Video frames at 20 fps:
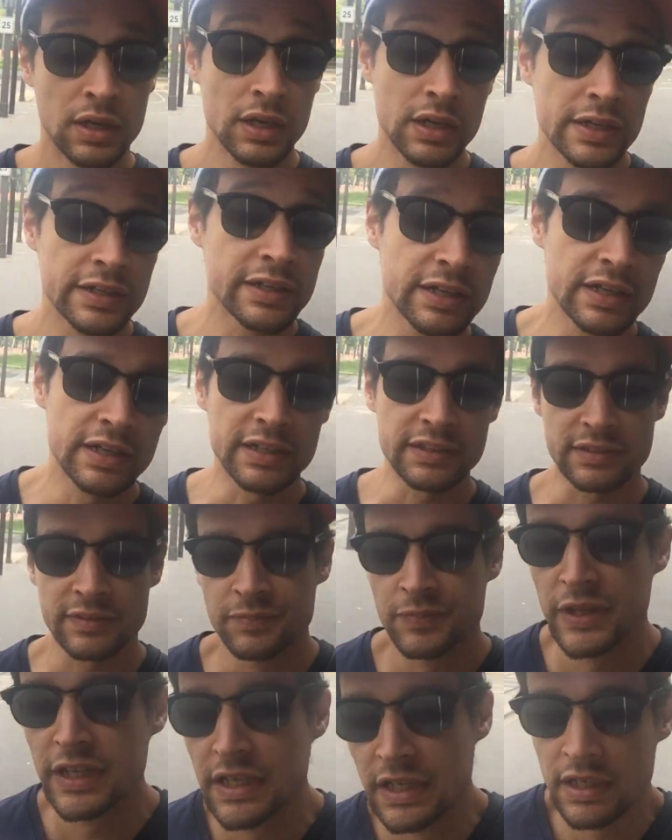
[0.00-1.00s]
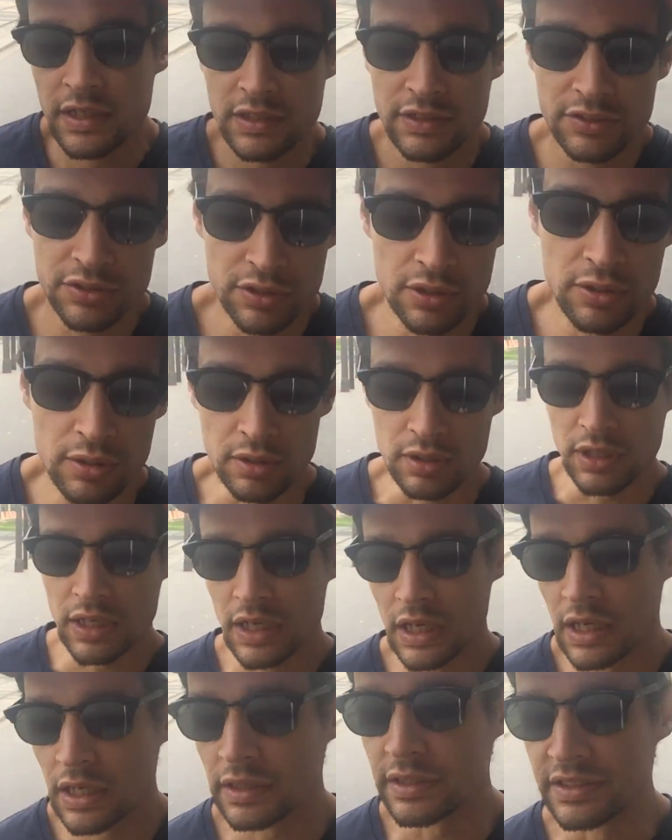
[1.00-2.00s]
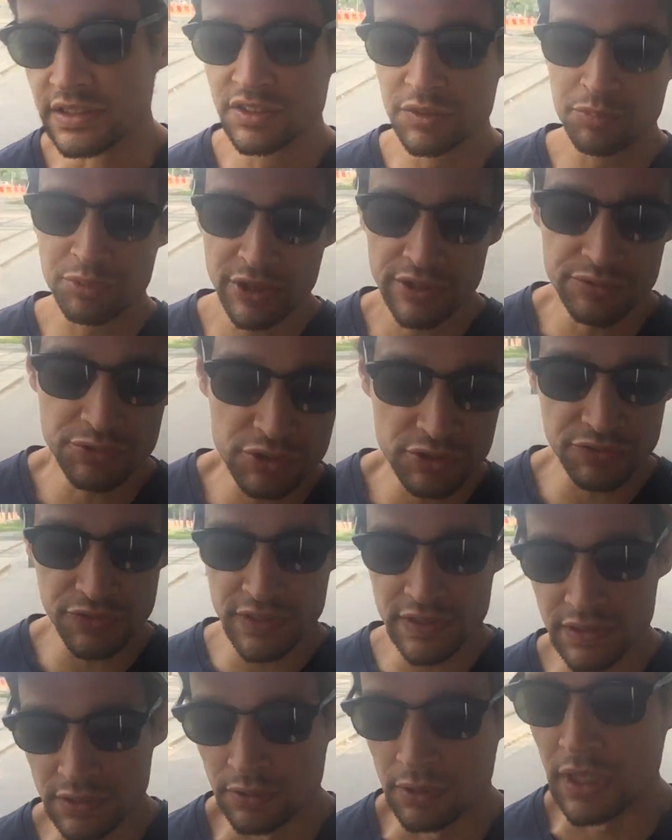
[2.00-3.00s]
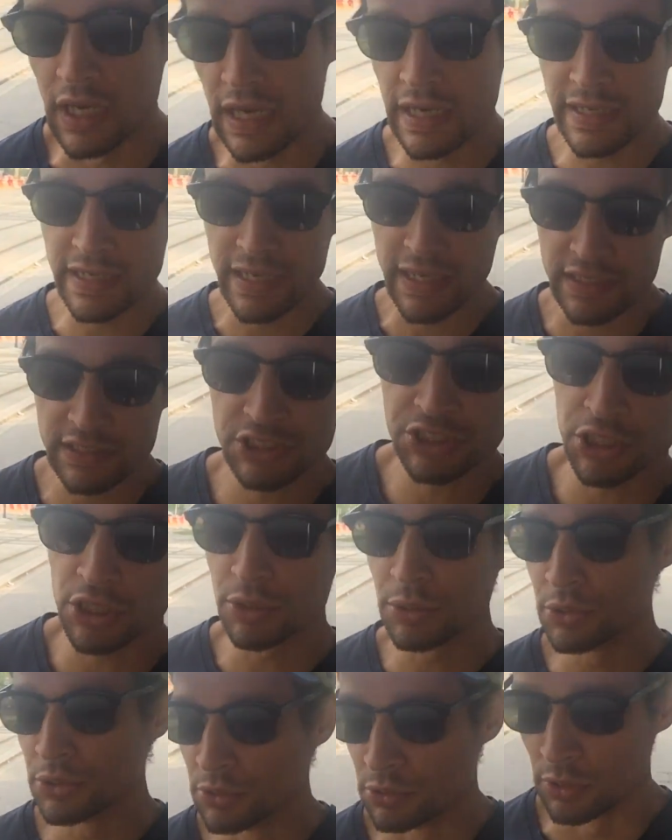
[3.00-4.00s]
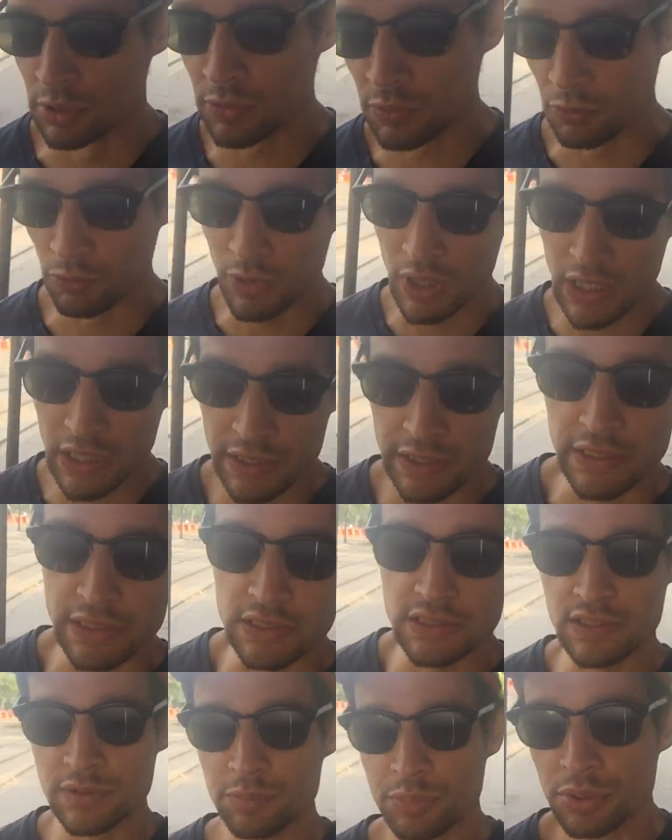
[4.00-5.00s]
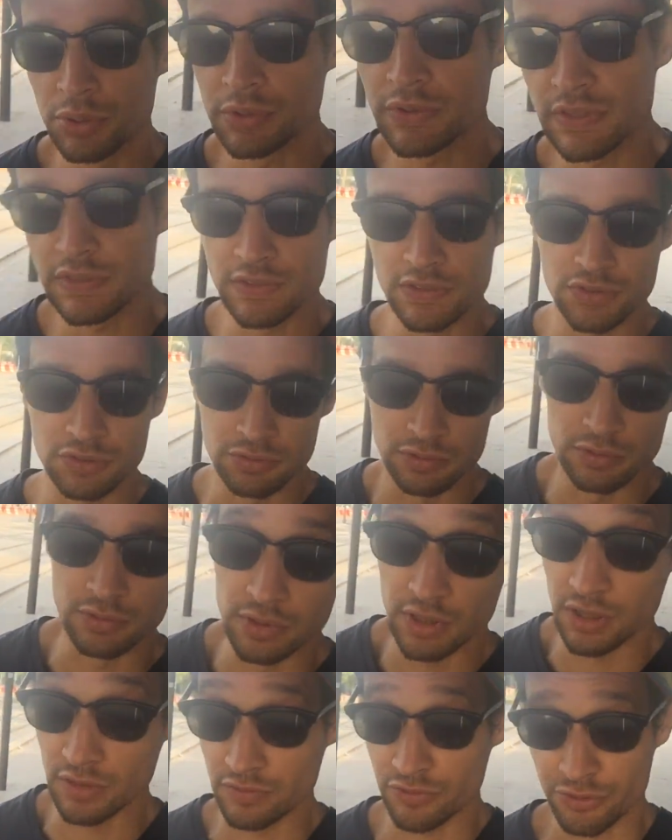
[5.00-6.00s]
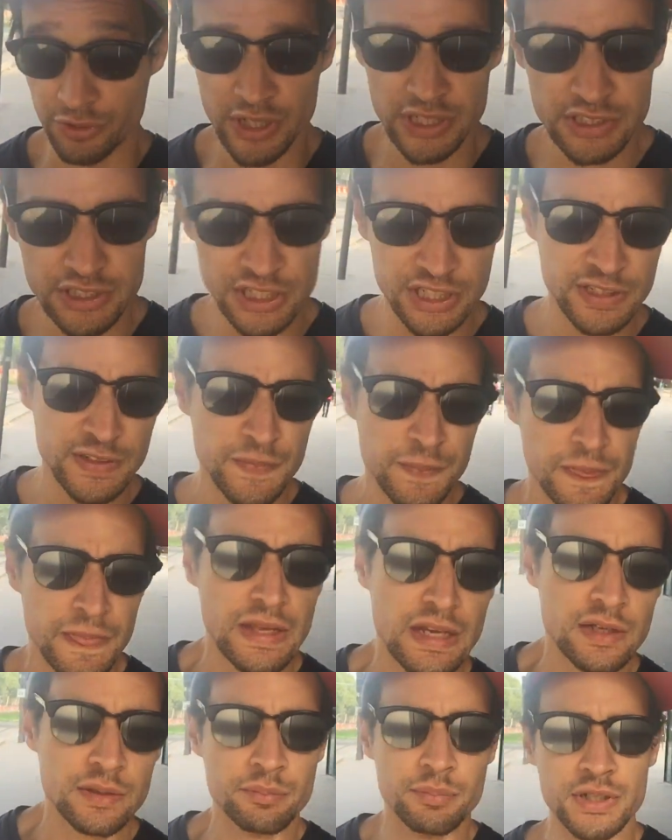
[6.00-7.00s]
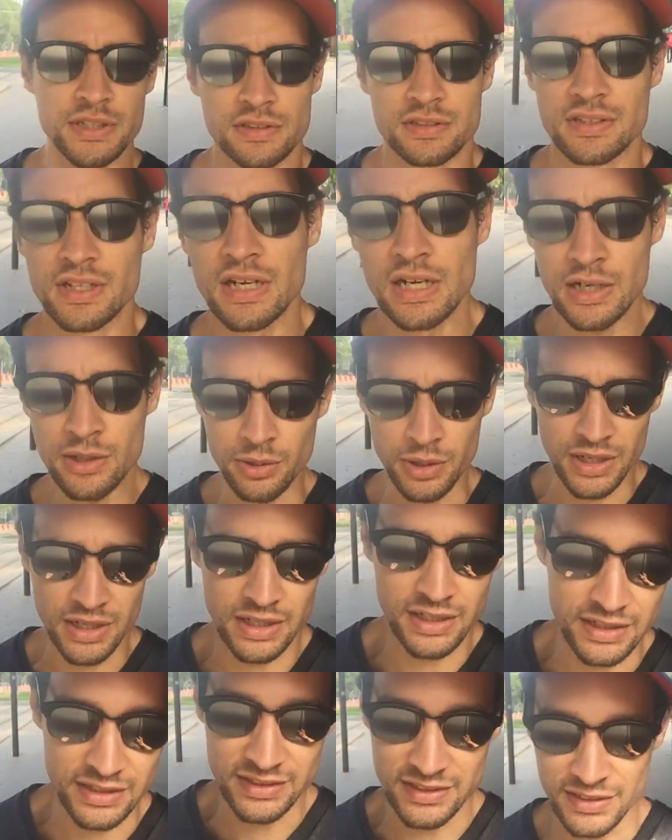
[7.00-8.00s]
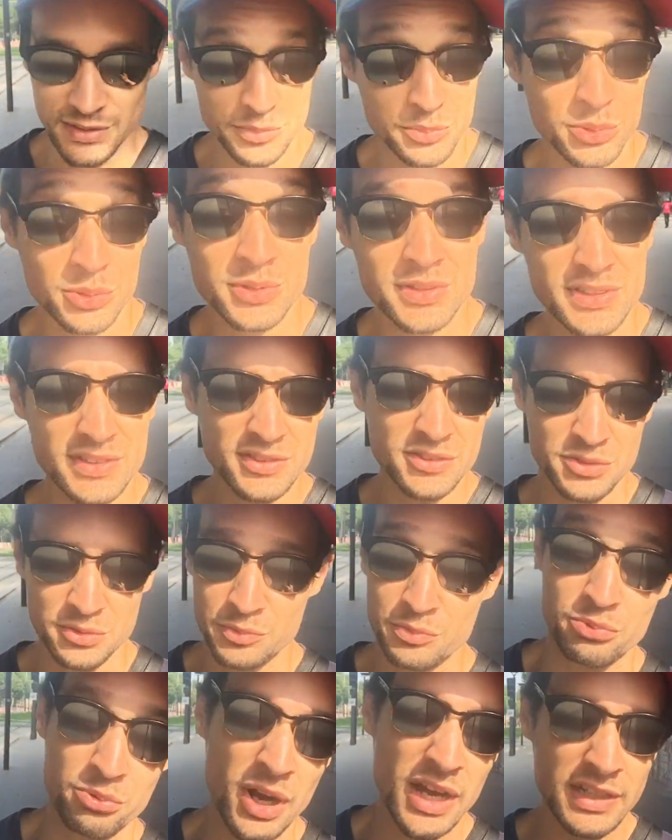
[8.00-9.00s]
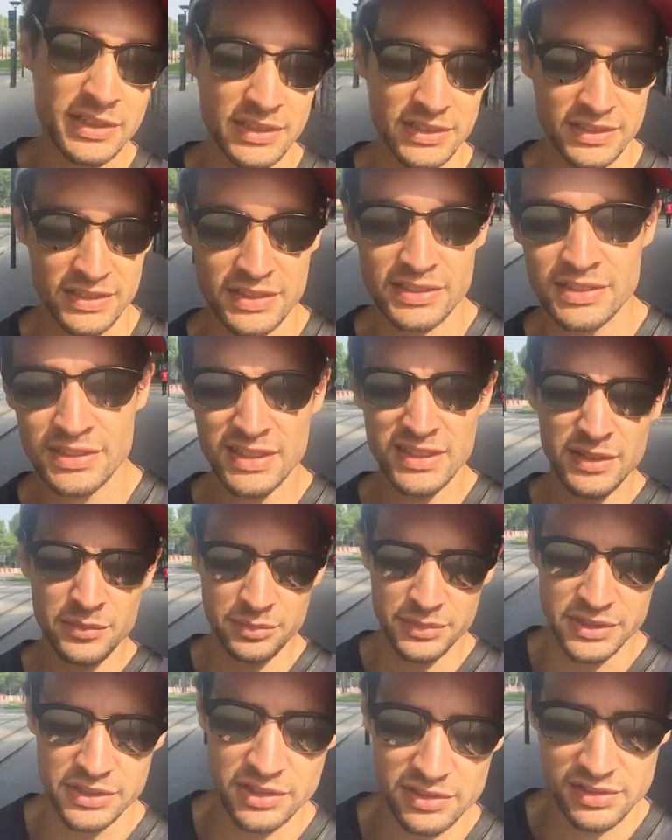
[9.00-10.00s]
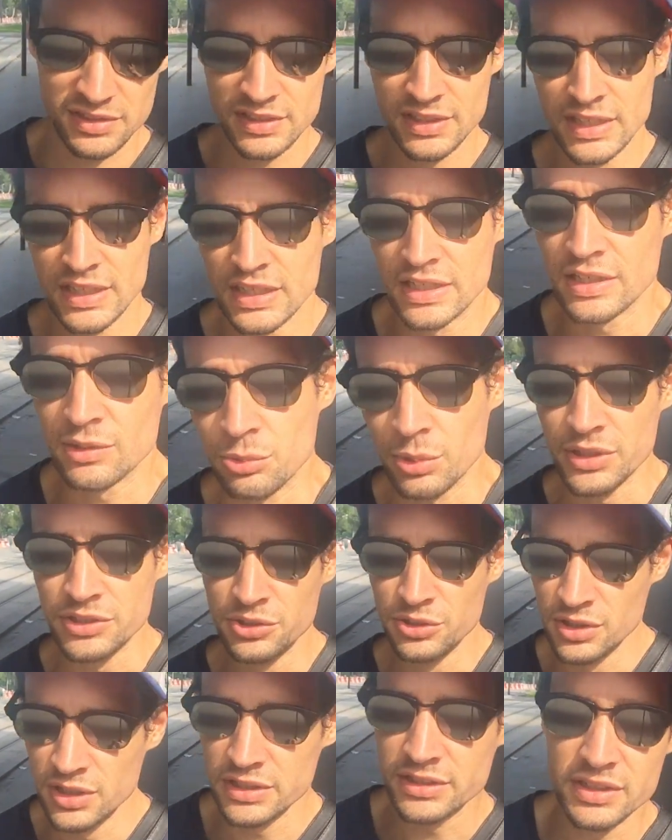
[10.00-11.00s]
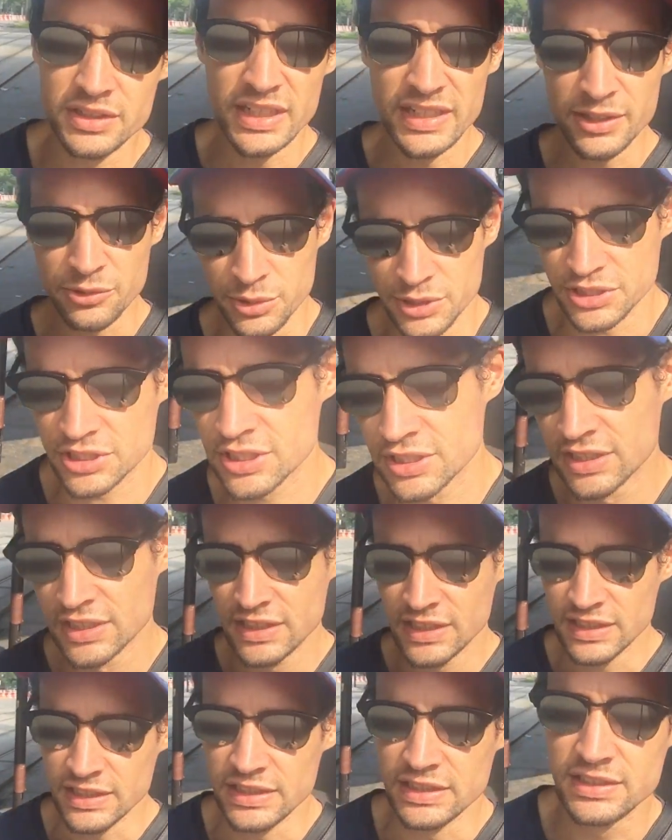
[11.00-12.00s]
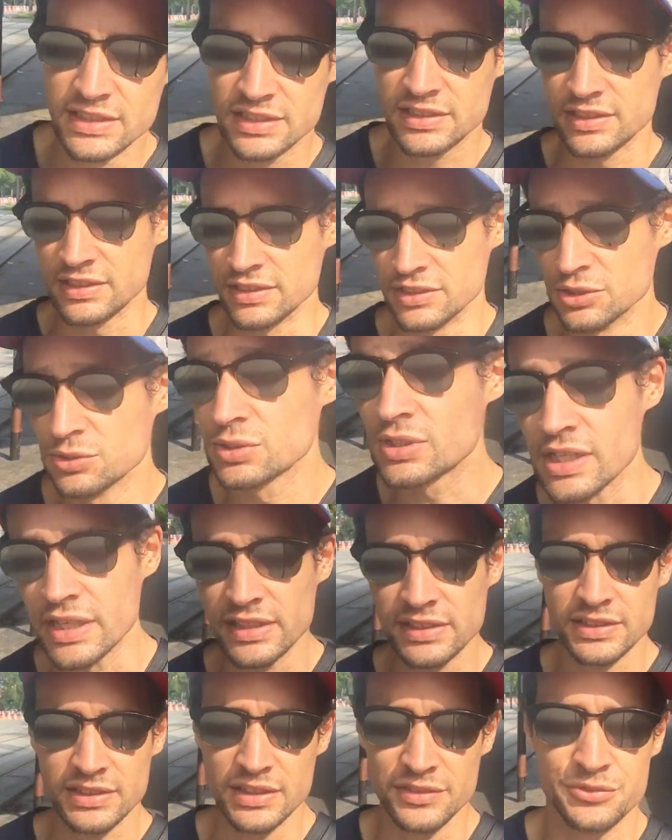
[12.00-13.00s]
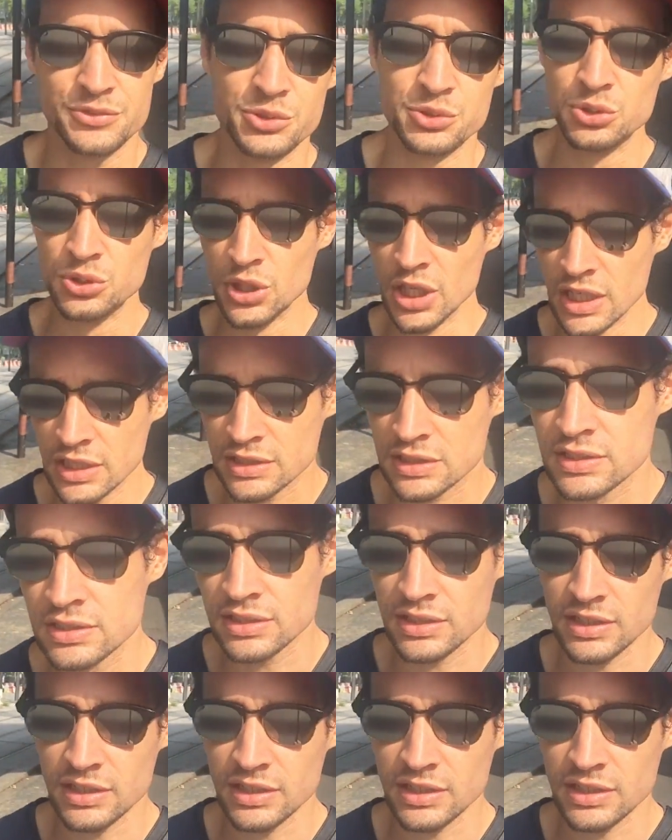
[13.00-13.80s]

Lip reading: Hi guys. So in the previous video I show you why it's important to learn French, but now it's important to practice, because when you learn a language it's useless if you're not